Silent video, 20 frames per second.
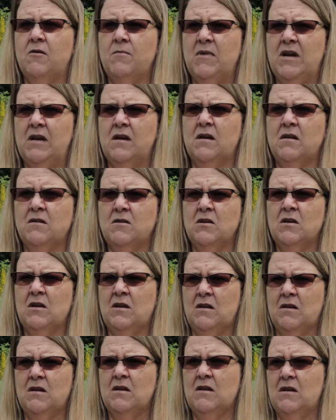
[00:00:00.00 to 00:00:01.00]
May
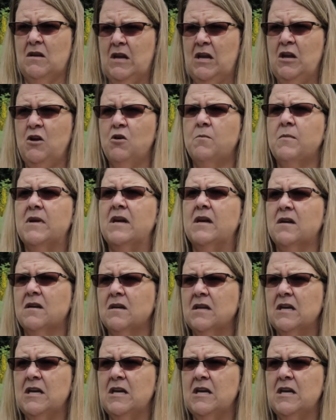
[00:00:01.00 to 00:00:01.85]
it heal me and